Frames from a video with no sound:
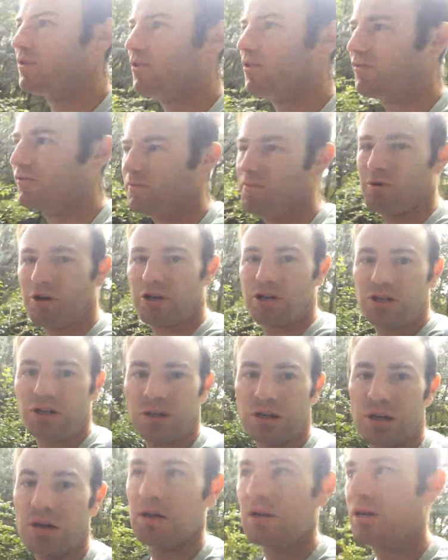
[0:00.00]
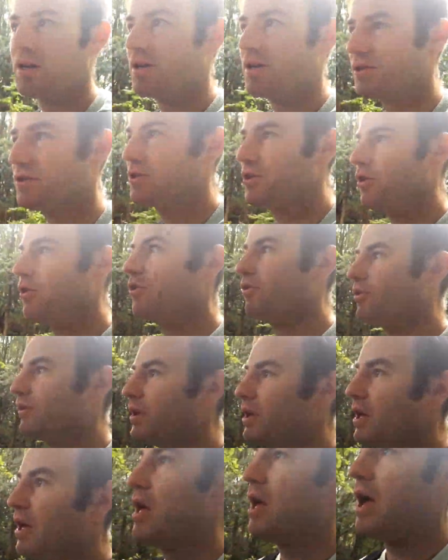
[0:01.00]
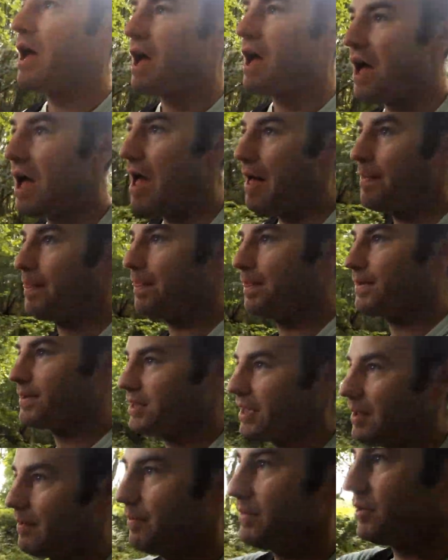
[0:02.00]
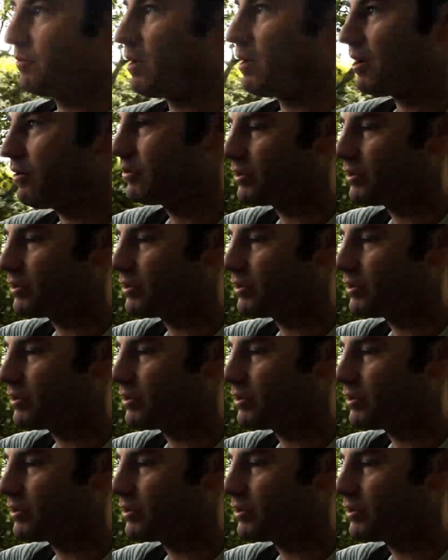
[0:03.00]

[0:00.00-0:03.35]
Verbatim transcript: of the bridge has gone and um, the road